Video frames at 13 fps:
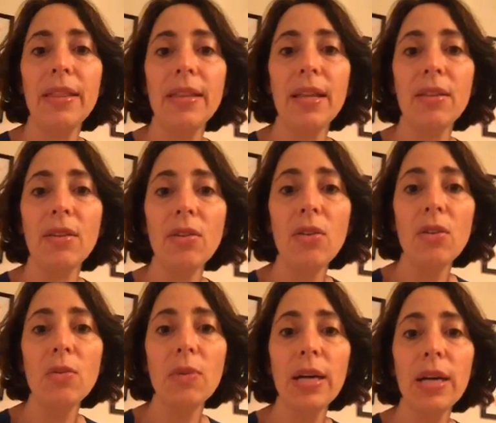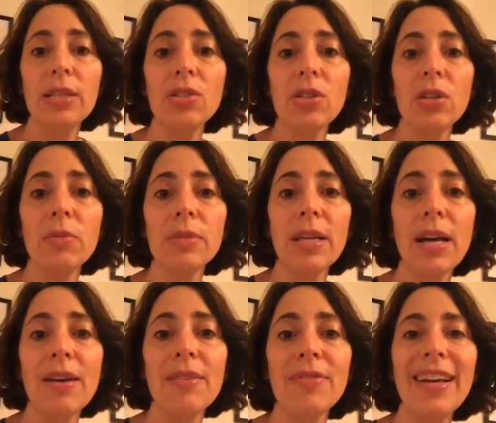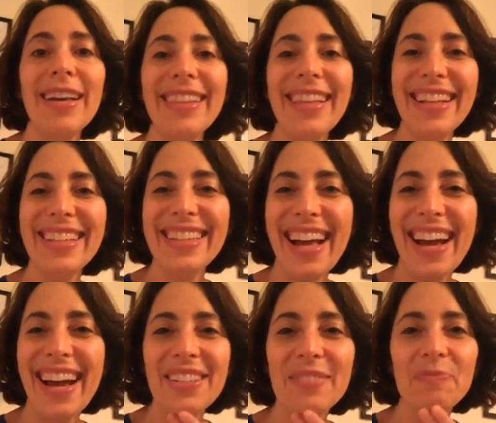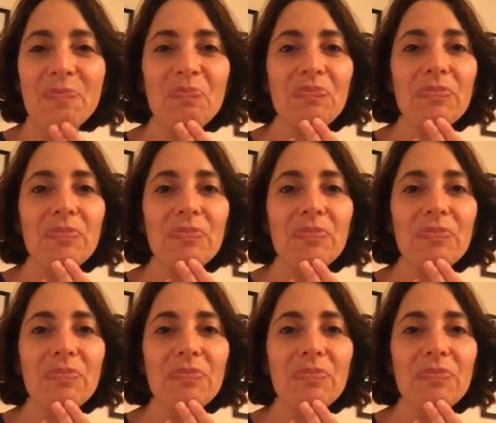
And then the third one, in terms of, thanks Sarah,